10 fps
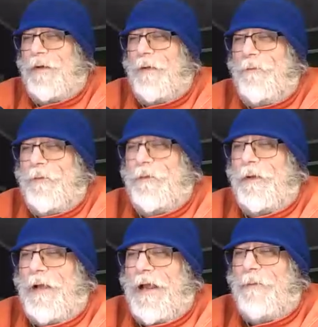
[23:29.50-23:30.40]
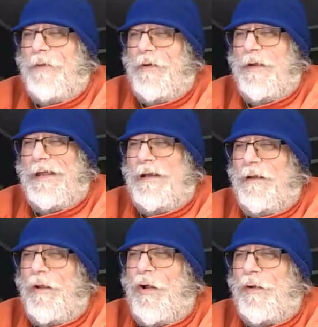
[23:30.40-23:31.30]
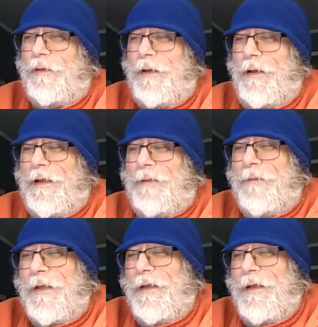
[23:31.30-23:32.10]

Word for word: come through the library in a long time.